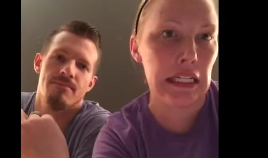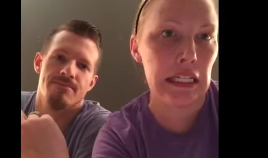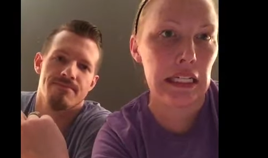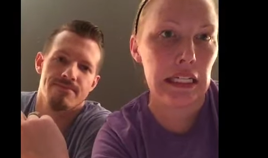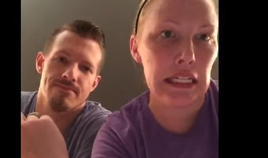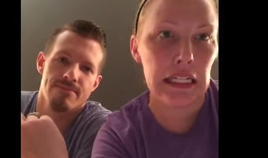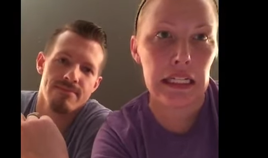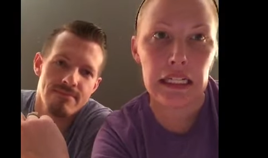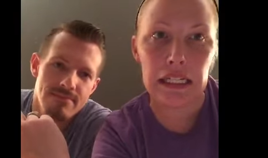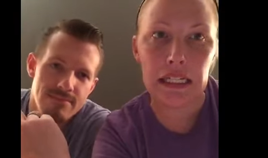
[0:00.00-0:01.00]

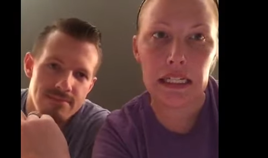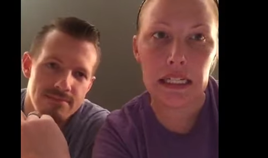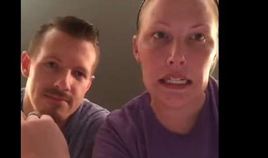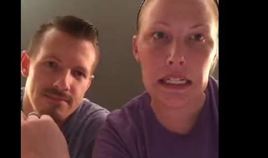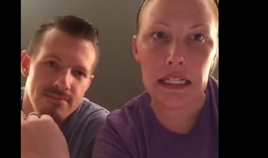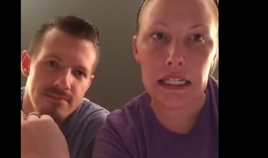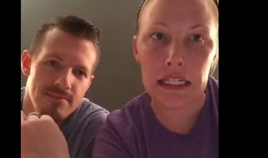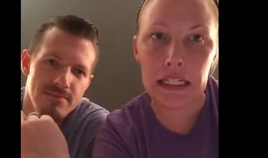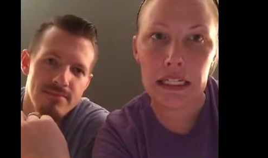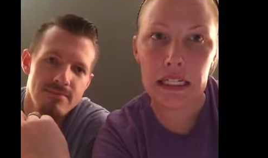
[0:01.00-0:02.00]
No one is speaking in this clip.